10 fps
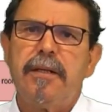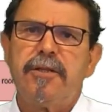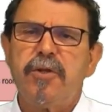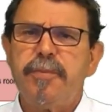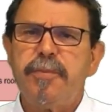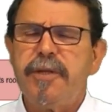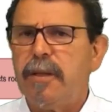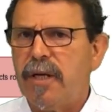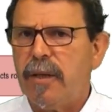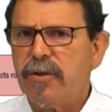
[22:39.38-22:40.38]
to use
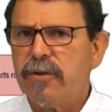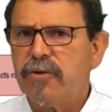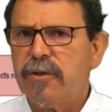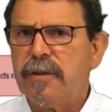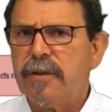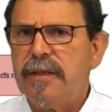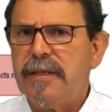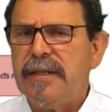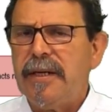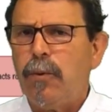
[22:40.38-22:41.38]
PWM control
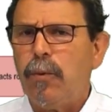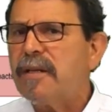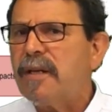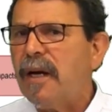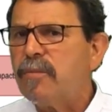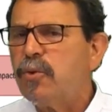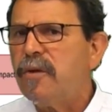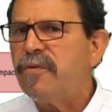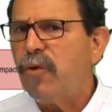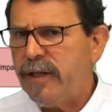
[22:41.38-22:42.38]
when it comes
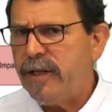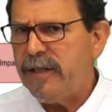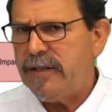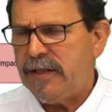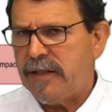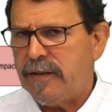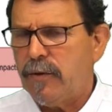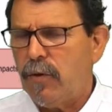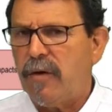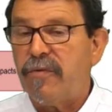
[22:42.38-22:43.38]
to a floor heating
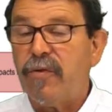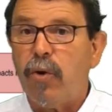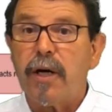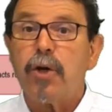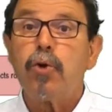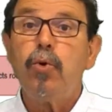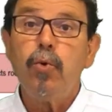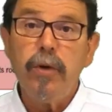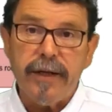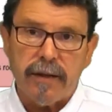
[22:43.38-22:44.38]
or floor
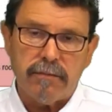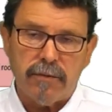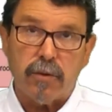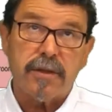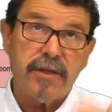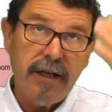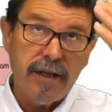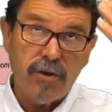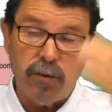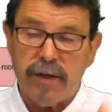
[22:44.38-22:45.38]
cooling or
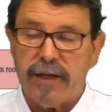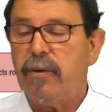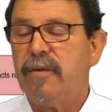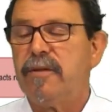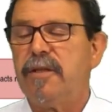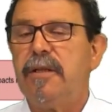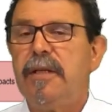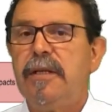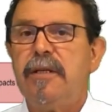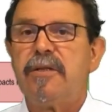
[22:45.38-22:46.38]
ceiling cooling, however.
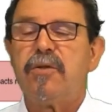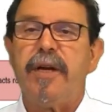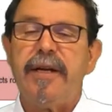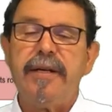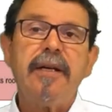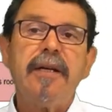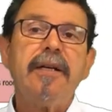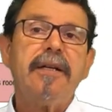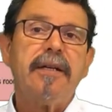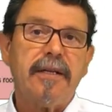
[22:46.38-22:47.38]
So then
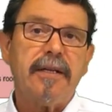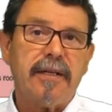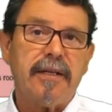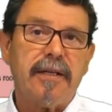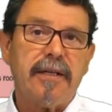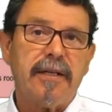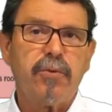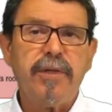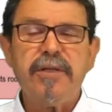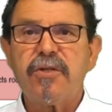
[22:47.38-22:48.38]
the
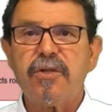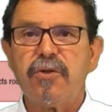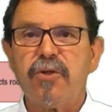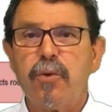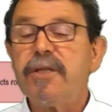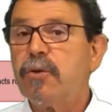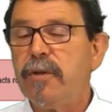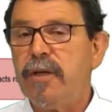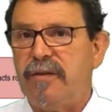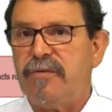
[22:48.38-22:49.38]
hysteresis control is
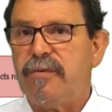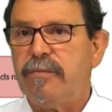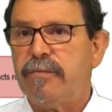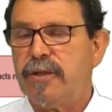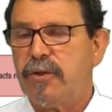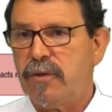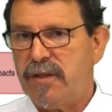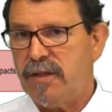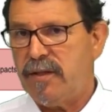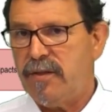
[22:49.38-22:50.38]
good enough,
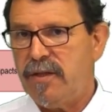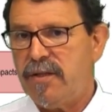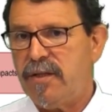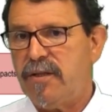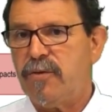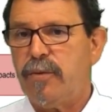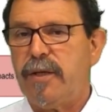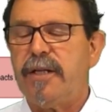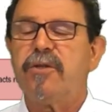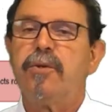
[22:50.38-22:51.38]
because this is
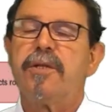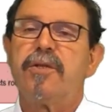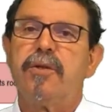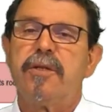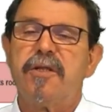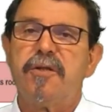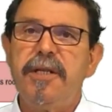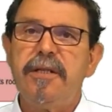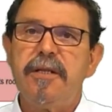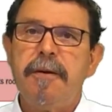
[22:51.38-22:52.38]
related to a certain
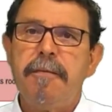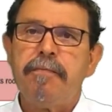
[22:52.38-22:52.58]
speed